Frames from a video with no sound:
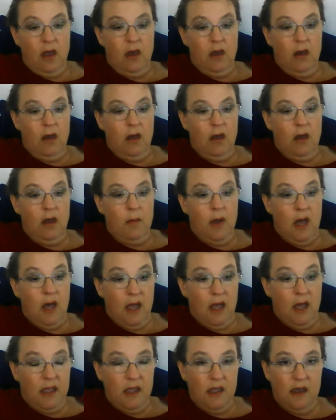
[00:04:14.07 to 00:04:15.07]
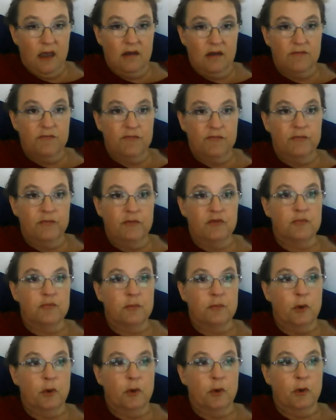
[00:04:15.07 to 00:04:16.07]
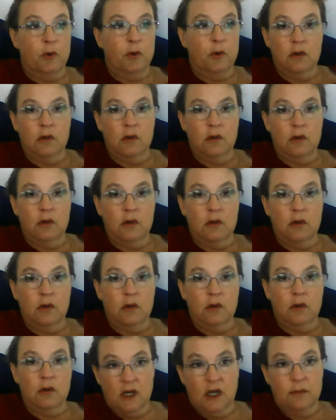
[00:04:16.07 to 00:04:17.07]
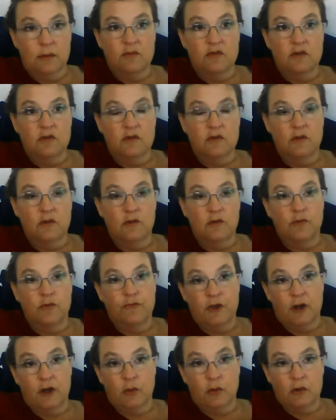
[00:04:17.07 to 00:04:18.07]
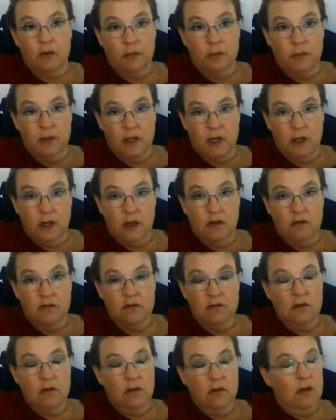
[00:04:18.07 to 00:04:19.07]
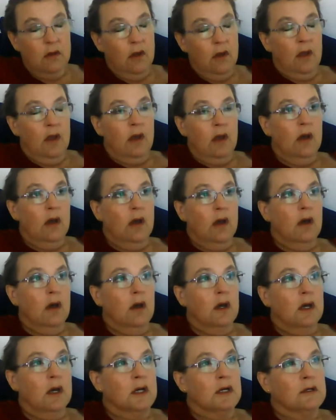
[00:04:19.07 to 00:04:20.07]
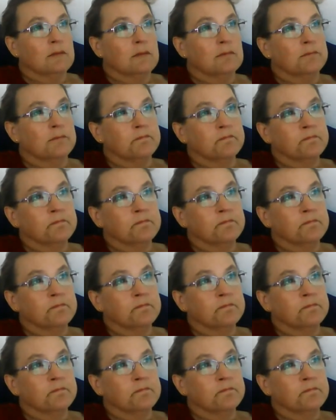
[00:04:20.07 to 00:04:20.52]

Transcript: I have spoken a couple of times to federal committees, but